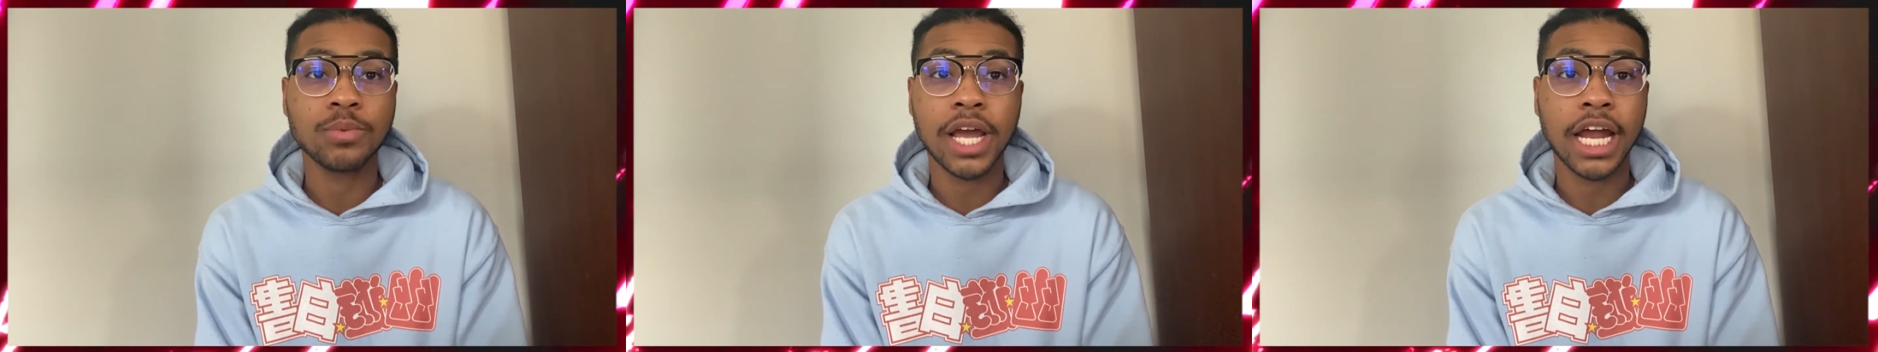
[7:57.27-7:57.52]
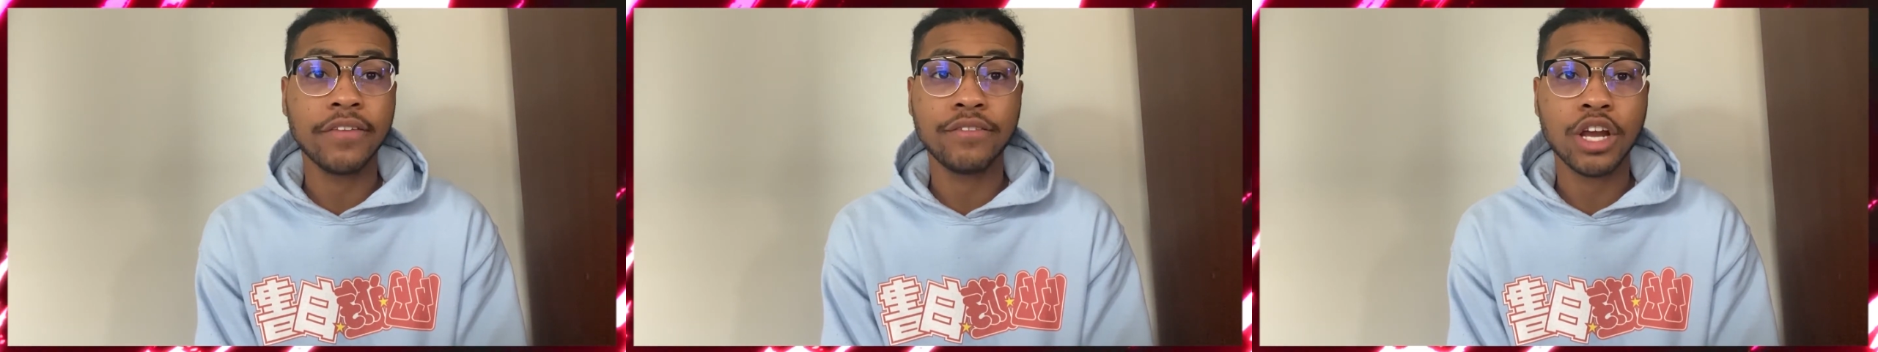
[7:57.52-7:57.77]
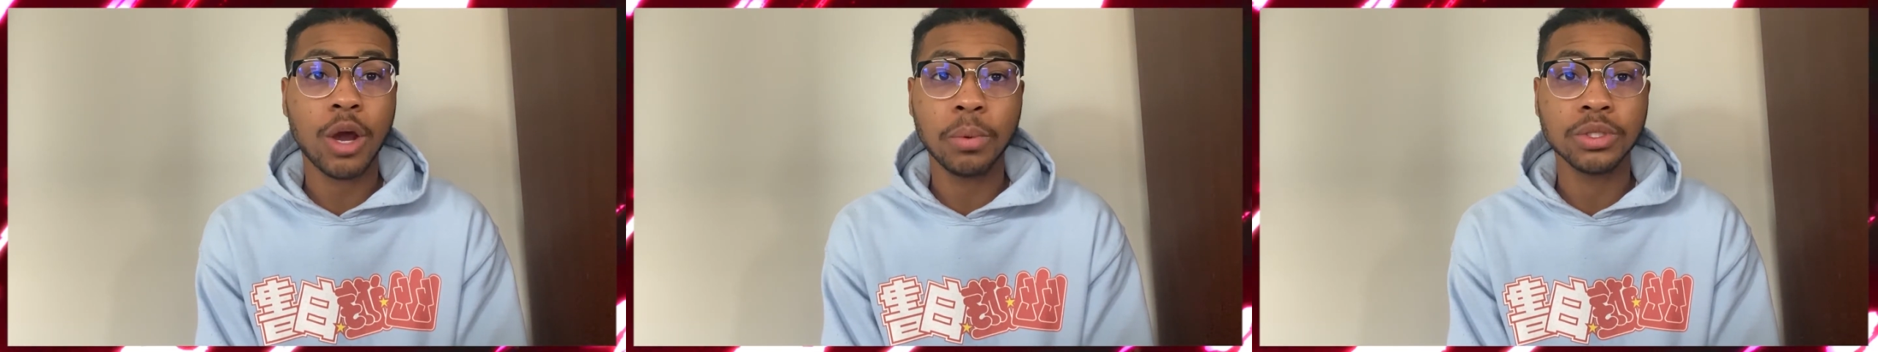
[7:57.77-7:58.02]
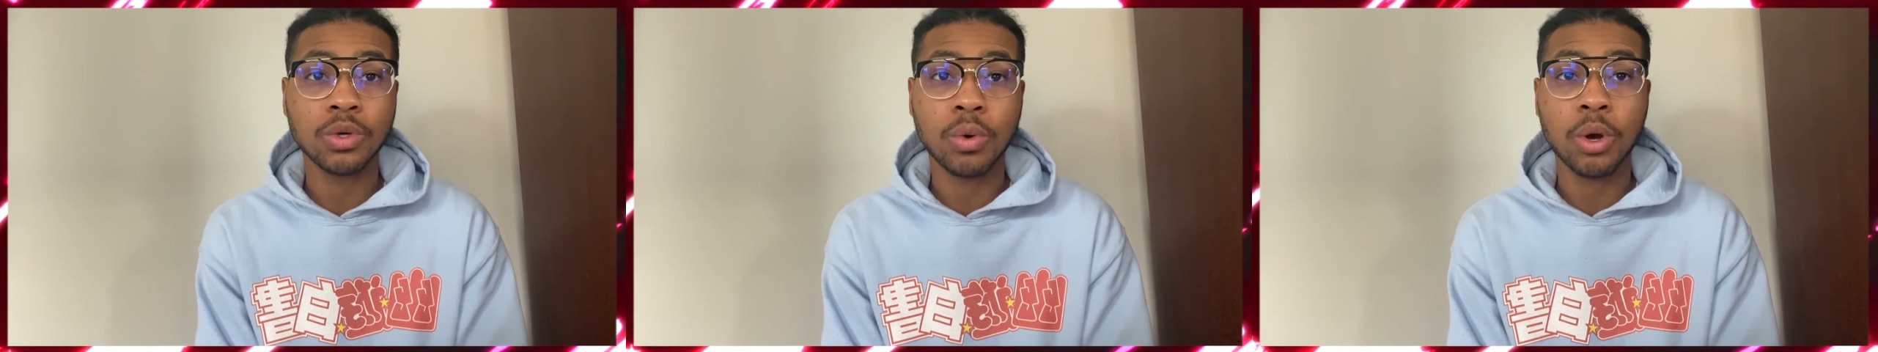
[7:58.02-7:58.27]
We got to figure out
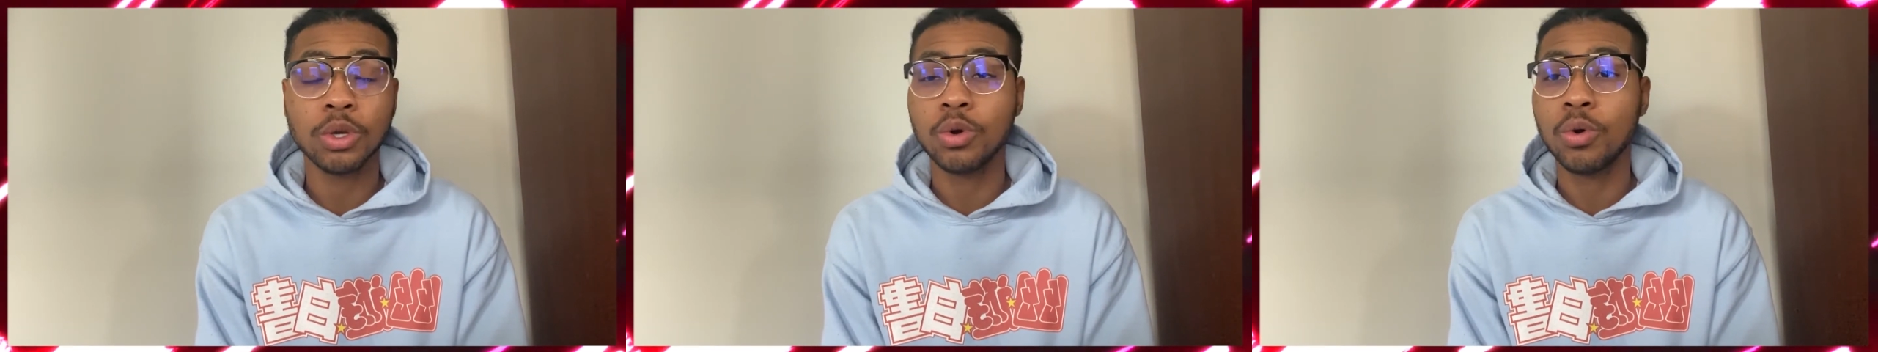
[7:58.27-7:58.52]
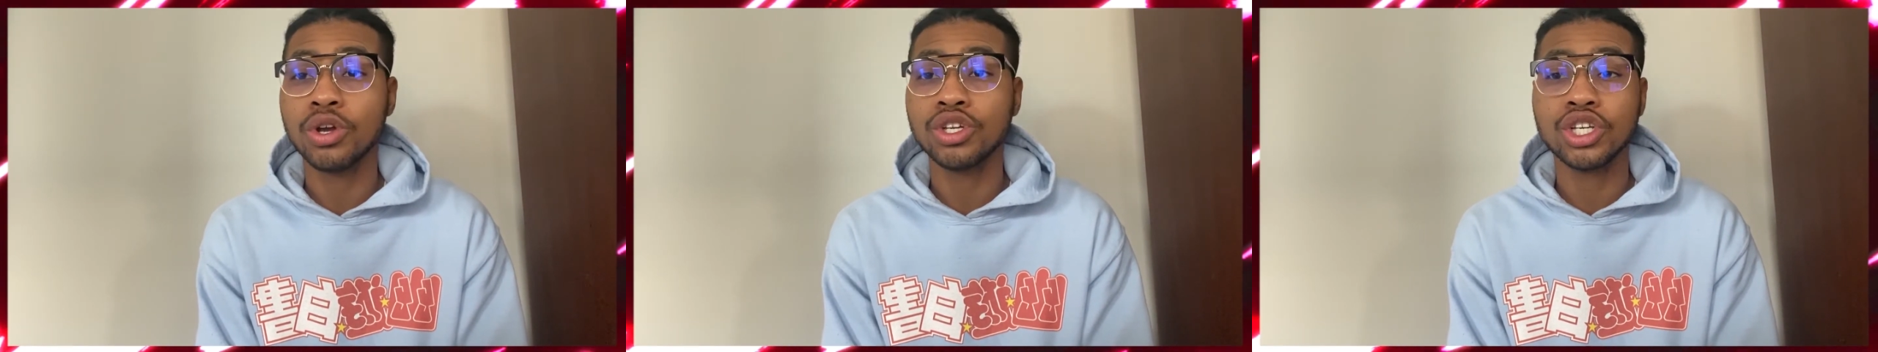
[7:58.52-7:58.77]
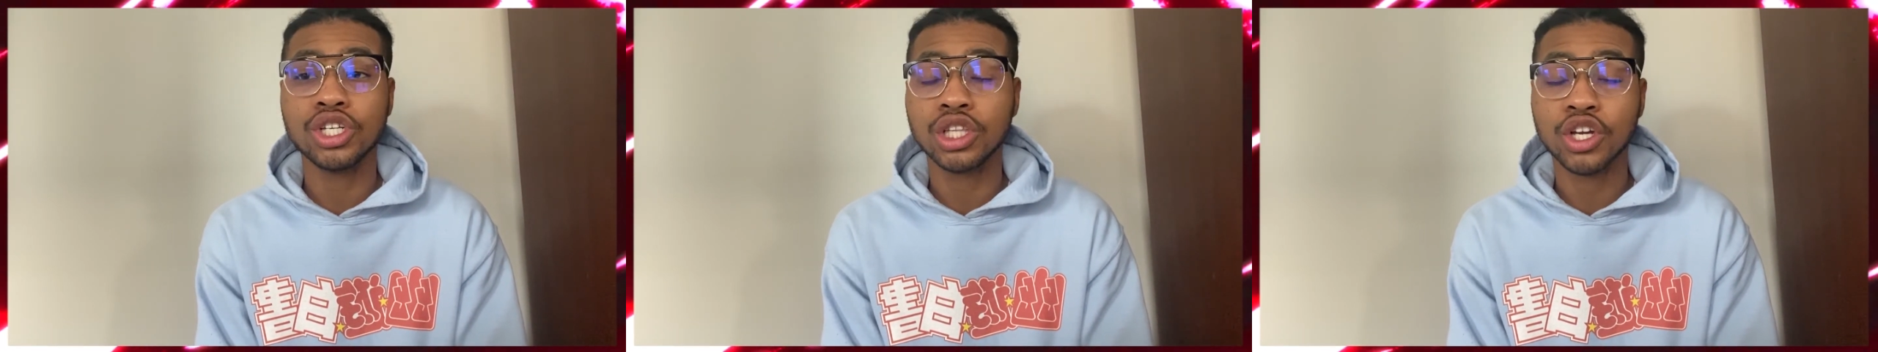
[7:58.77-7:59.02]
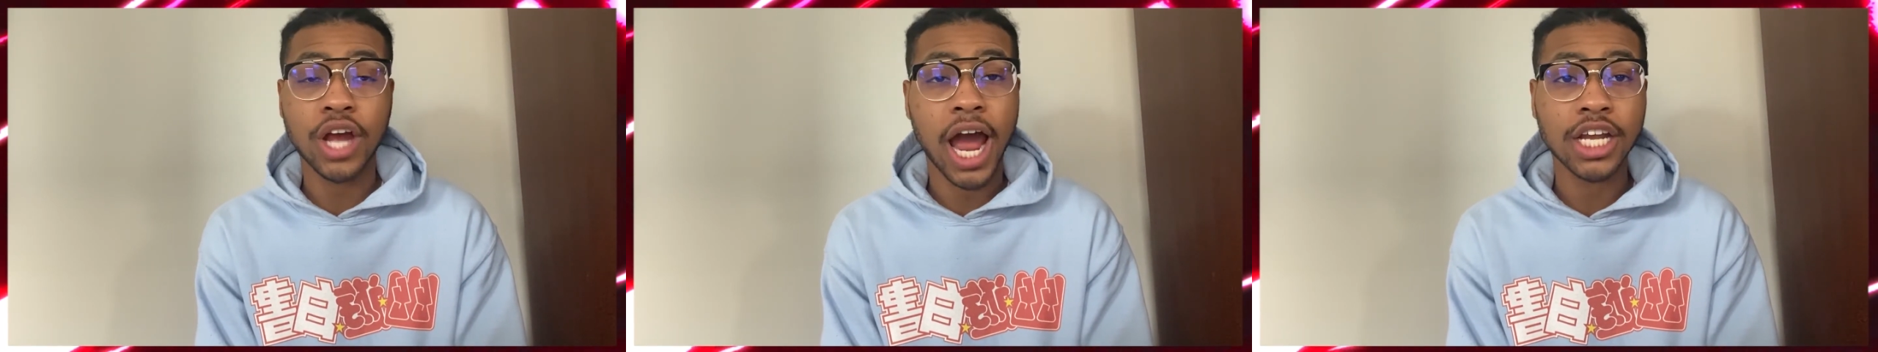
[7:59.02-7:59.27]
what's going on. She's
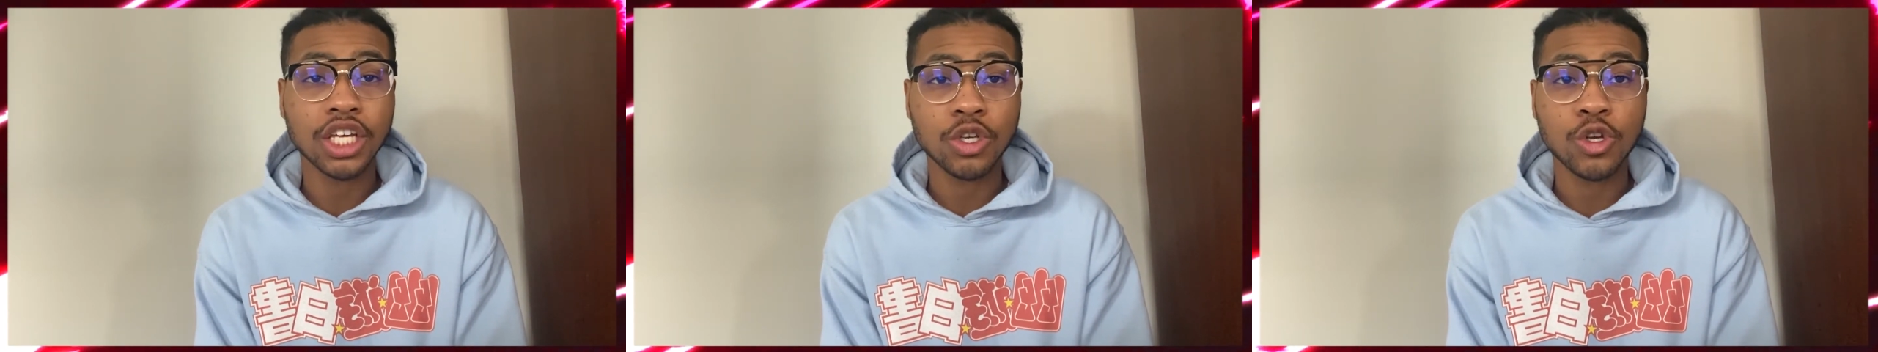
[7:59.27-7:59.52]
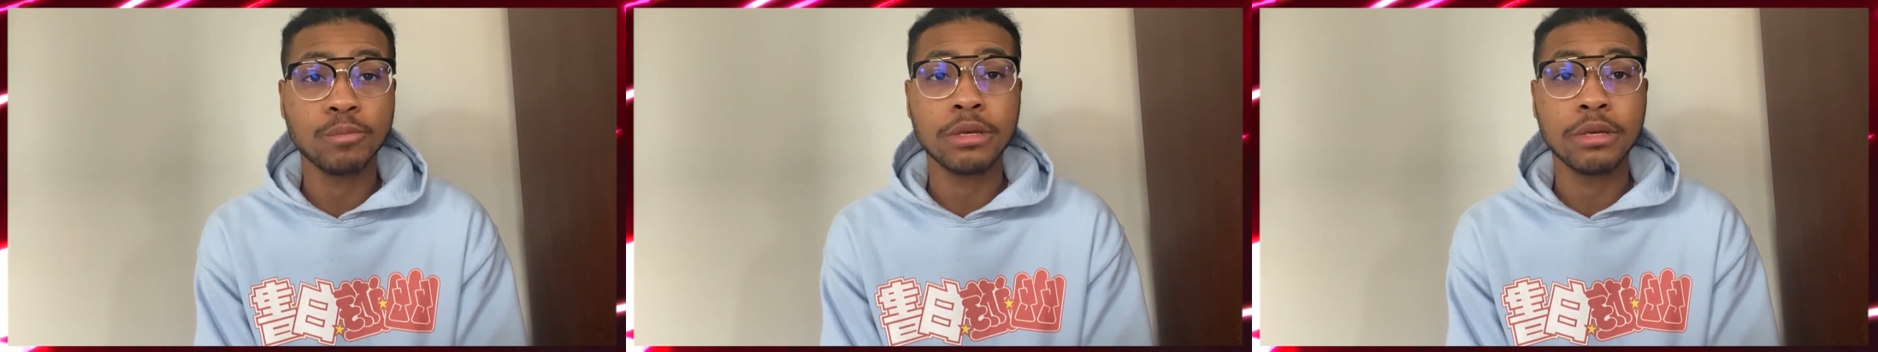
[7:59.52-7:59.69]
learned how to use